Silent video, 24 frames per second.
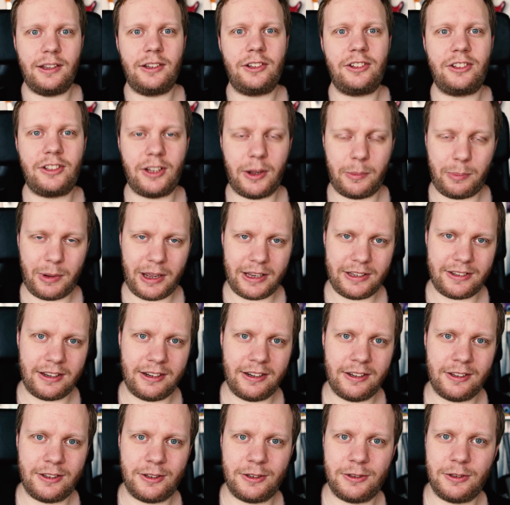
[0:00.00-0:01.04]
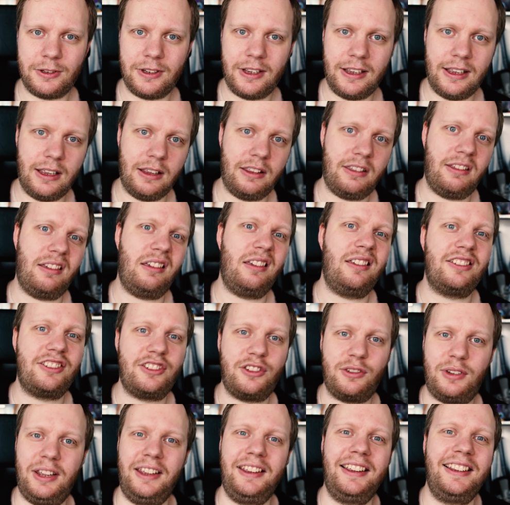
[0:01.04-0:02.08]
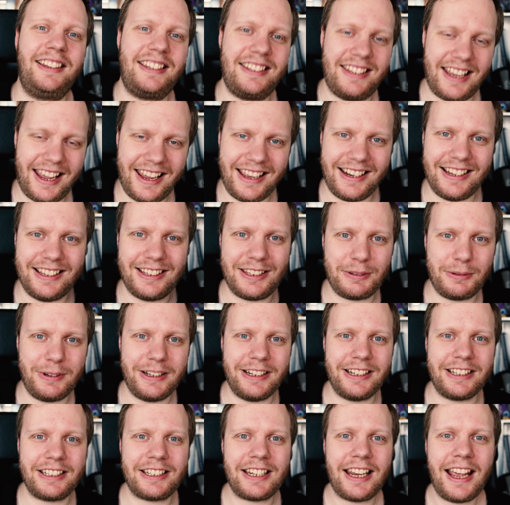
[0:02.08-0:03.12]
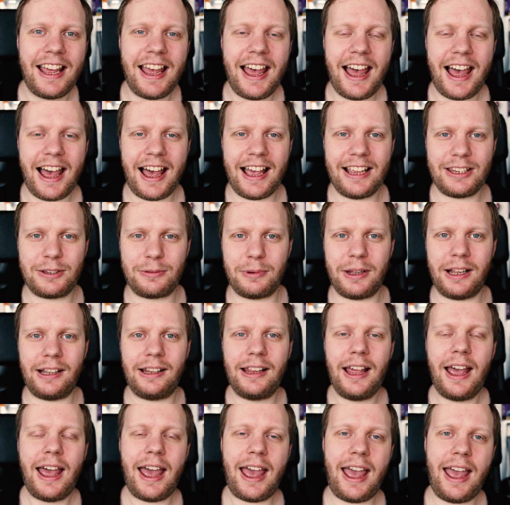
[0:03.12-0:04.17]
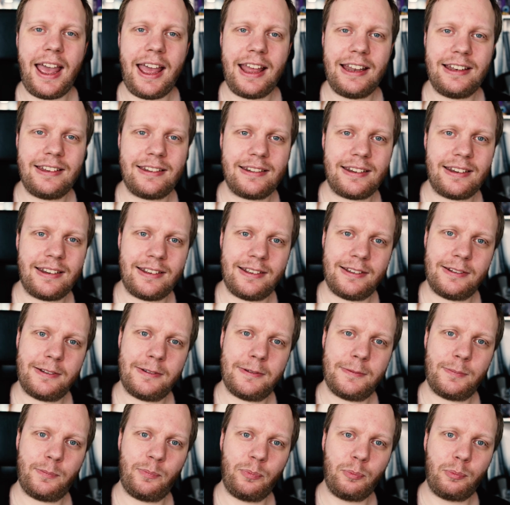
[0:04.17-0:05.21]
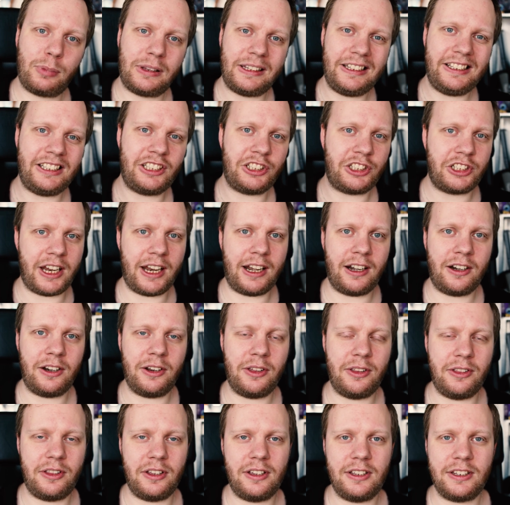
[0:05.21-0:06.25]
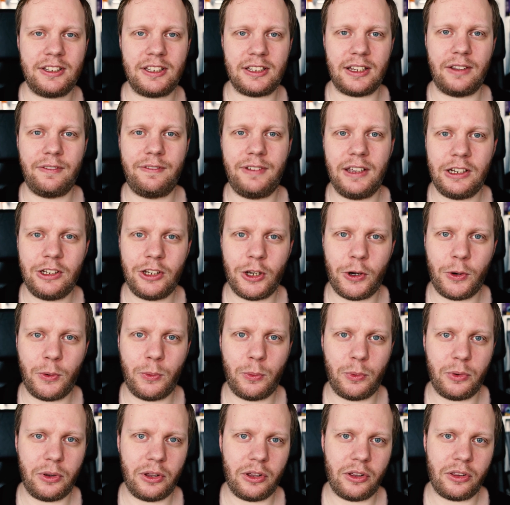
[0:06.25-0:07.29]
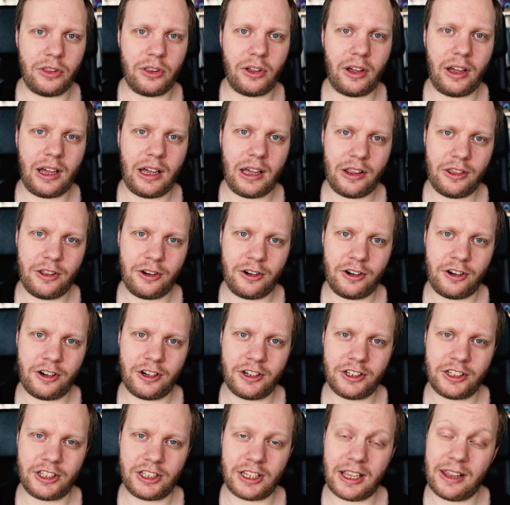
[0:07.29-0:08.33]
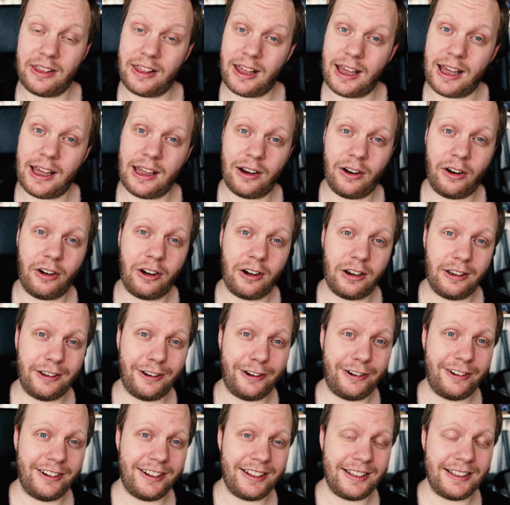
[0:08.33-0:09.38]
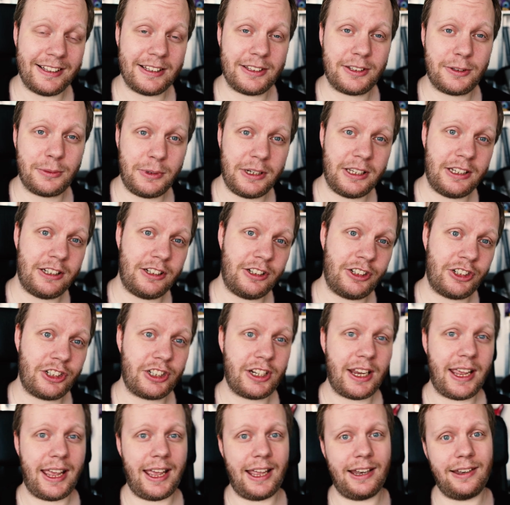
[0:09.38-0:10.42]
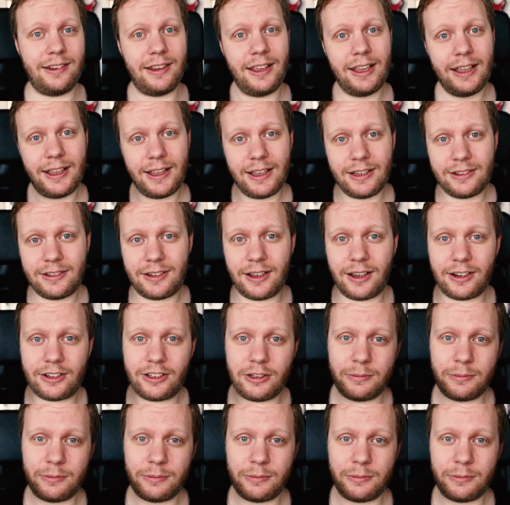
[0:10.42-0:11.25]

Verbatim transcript: stop by say it in Swedish as well and uh, please share this video with others that are learning Swedish and talk